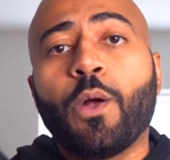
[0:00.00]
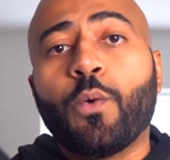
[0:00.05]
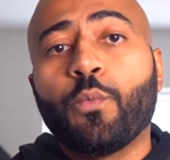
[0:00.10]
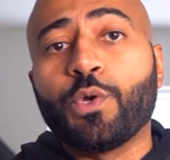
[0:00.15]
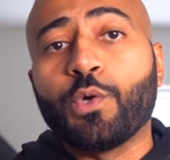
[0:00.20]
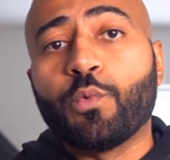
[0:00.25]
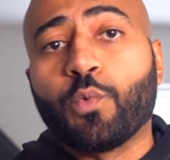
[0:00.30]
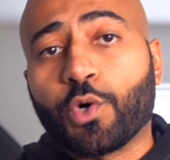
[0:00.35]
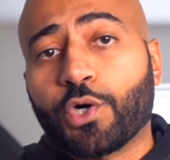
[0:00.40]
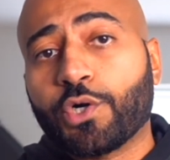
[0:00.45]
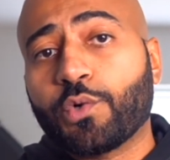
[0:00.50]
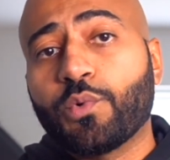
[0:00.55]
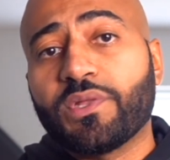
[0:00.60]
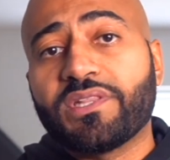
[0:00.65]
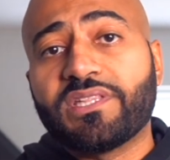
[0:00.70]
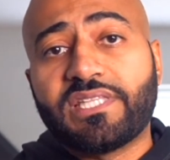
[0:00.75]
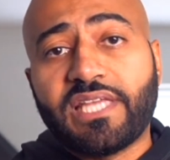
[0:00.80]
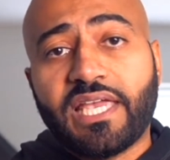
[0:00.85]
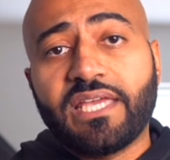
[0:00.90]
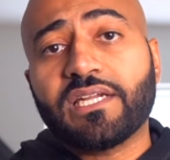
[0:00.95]
We work
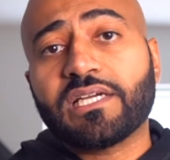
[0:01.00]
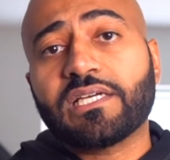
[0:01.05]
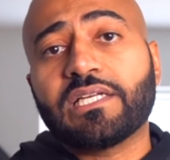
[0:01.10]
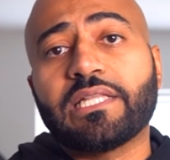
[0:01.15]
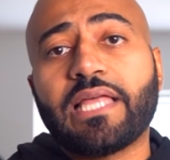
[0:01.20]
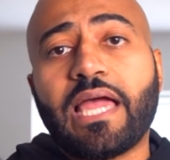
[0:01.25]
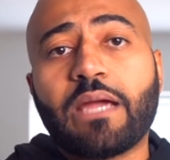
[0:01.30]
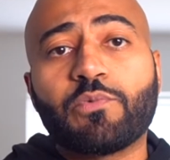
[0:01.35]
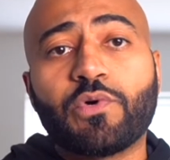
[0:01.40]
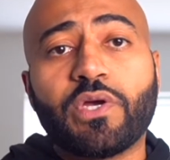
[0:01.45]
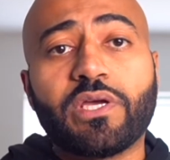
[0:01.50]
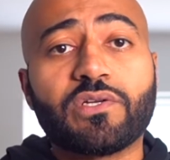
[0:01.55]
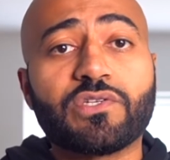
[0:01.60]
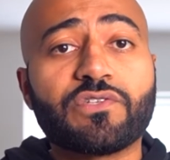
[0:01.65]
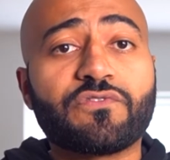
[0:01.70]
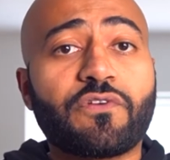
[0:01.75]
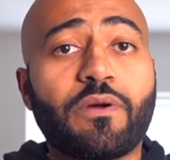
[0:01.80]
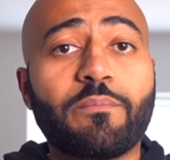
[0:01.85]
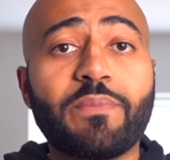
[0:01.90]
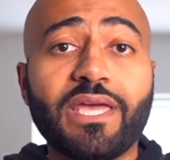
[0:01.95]
with data collaborators
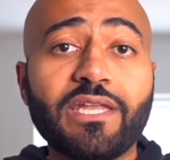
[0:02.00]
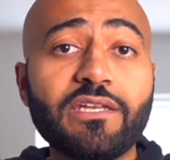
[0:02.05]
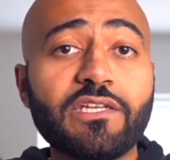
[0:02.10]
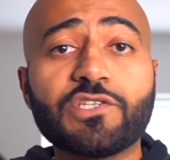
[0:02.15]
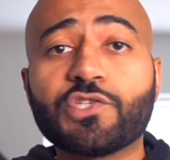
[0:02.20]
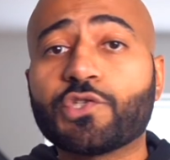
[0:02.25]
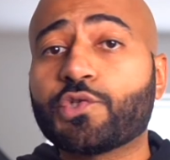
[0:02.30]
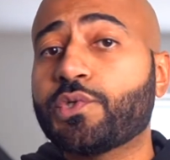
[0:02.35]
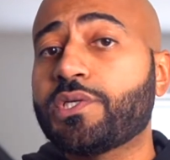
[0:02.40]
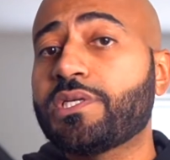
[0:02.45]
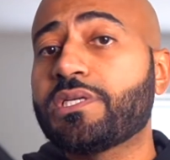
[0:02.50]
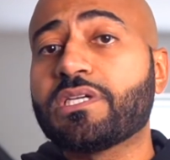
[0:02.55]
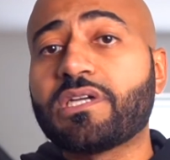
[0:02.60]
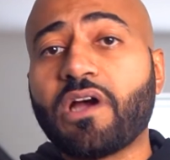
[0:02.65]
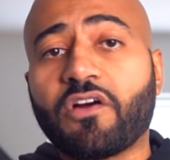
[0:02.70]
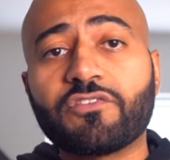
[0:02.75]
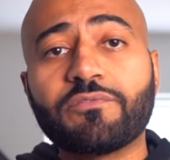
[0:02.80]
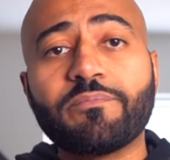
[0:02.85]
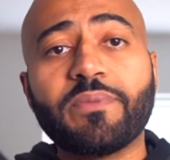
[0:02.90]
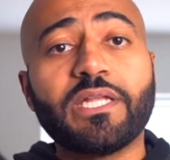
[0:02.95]
from industry,
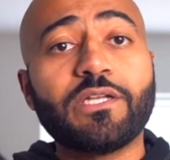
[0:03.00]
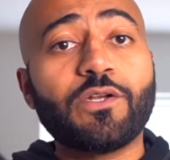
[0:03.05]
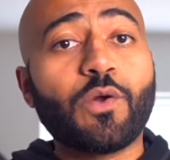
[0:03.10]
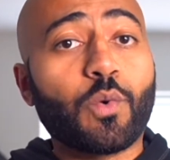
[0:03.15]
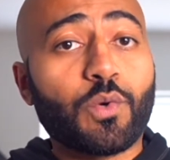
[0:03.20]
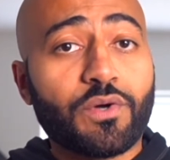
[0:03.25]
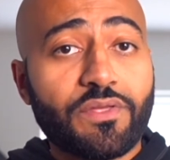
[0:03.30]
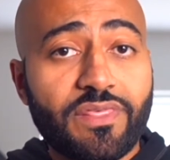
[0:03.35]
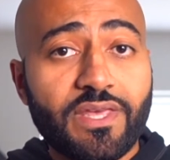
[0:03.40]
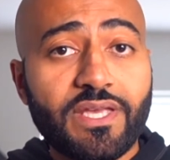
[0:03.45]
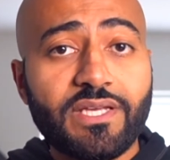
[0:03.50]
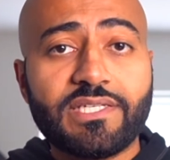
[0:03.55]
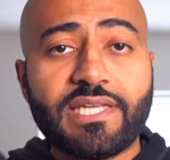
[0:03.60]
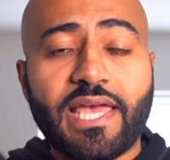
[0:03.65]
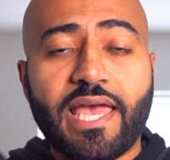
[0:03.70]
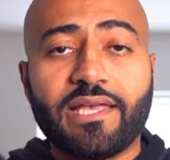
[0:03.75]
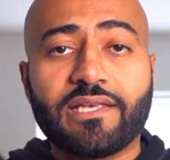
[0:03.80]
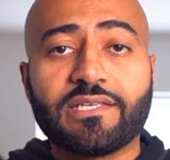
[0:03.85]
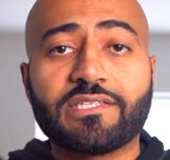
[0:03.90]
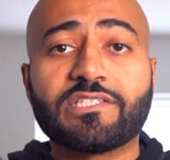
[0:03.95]
government, or think
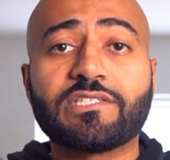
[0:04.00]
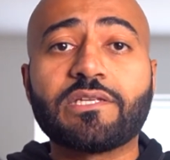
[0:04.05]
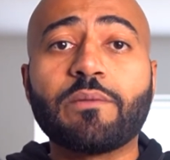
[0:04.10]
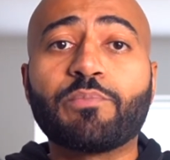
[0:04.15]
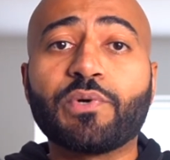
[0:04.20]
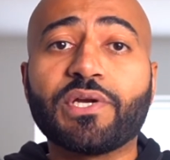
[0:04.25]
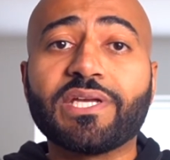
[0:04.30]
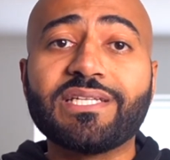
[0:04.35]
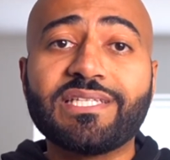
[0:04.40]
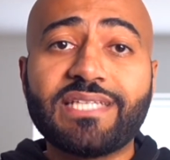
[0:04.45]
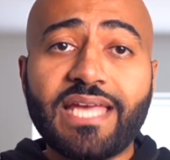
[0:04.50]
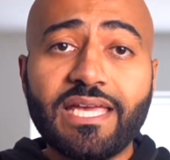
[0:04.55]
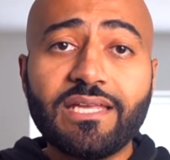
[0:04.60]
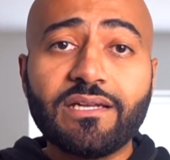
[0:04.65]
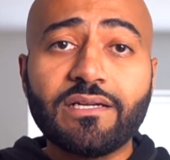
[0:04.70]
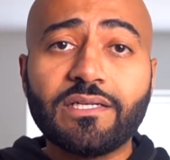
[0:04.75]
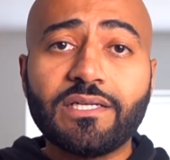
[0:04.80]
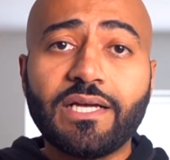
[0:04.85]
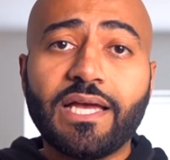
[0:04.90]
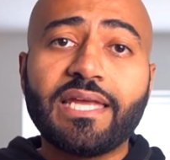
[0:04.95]
tanks to bring
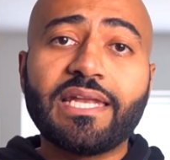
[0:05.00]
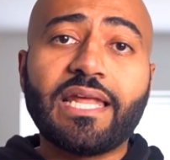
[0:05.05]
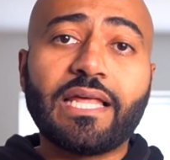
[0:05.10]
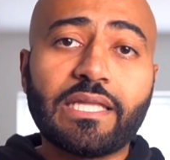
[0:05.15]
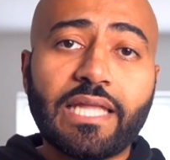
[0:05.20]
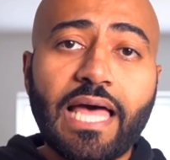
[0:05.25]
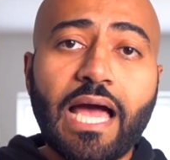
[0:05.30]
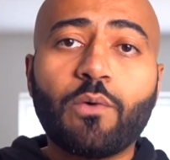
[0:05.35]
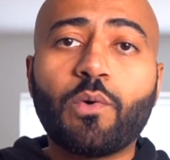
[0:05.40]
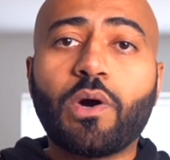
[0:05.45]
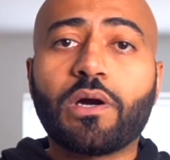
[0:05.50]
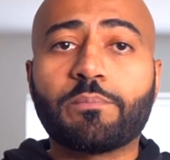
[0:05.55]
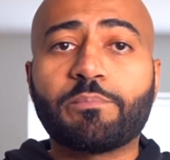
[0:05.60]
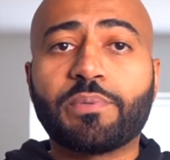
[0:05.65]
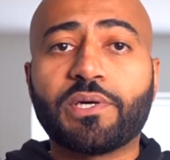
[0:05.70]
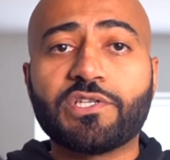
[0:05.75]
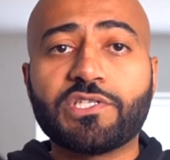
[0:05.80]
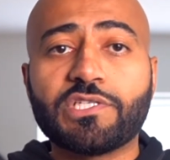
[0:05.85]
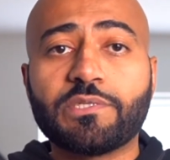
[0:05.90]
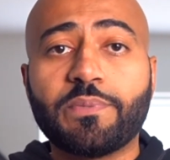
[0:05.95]
data and allow our
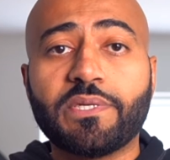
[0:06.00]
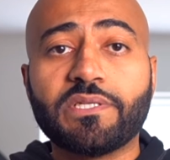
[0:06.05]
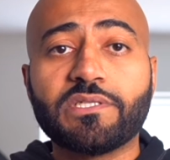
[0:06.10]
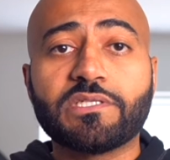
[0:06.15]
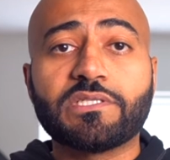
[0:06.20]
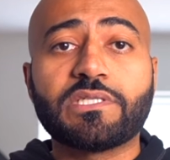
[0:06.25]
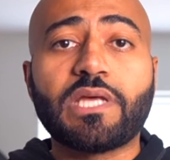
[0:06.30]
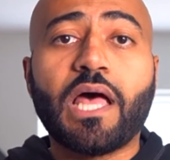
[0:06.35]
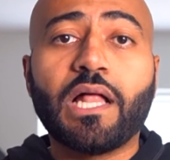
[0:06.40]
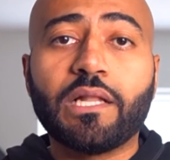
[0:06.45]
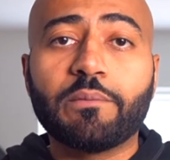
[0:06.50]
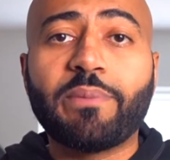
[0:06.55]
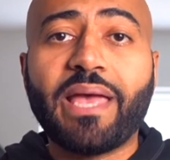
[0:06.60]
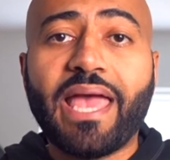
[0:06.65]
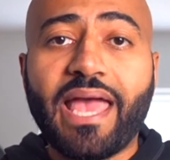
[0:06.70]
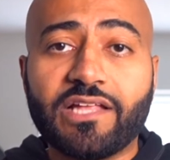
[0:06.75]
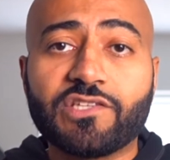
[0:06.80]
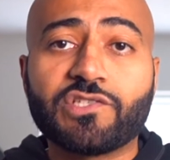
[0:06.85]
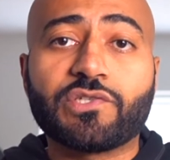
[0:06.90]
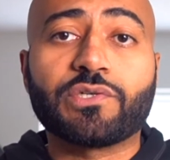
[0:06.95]
participants to help
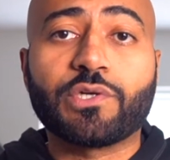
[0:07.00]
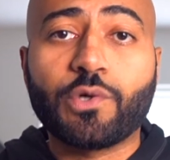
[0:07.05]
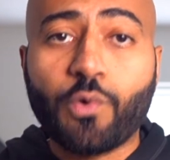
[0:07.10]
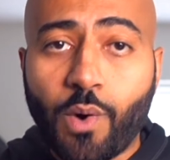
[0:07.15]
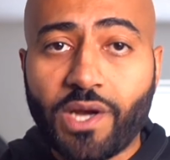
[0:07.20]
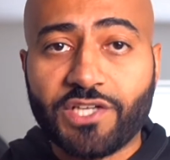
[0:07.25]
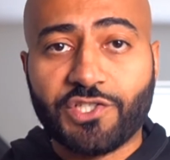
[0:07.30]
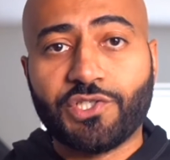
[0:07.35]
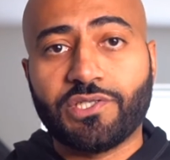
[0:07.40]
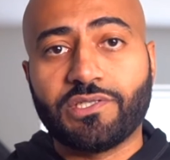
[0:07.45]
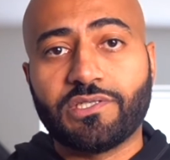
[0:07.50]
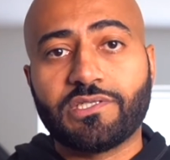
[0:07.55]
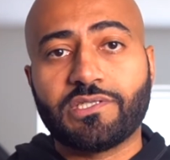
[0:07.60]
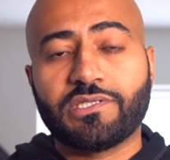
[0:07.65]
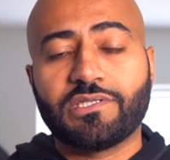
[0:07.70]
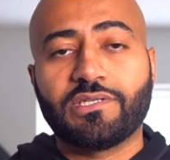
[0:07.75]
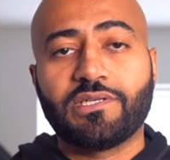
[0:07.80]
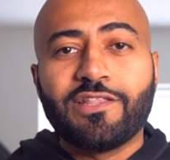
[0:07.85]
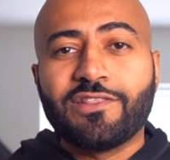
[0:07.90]
answer questions.